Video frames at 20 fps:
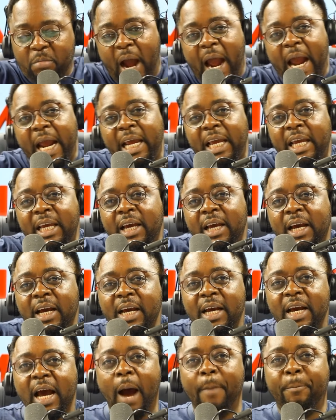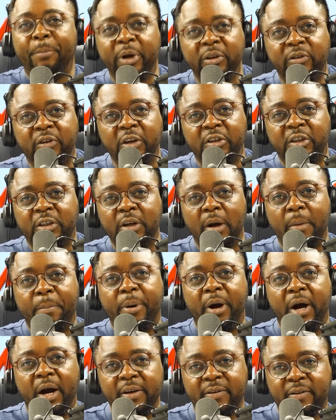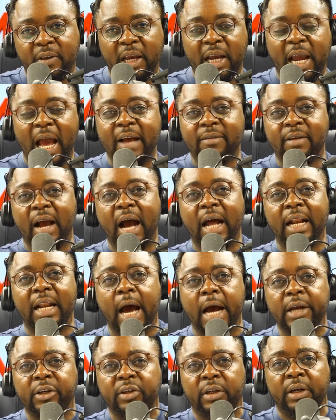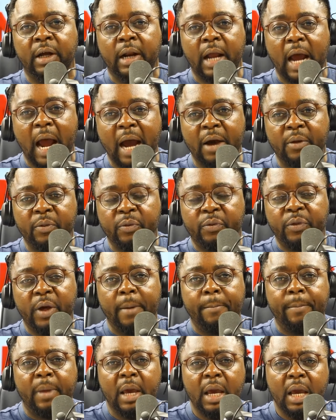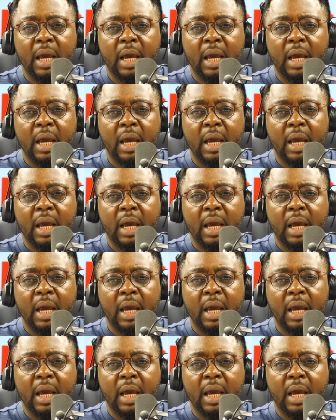by a British person as our national anthem.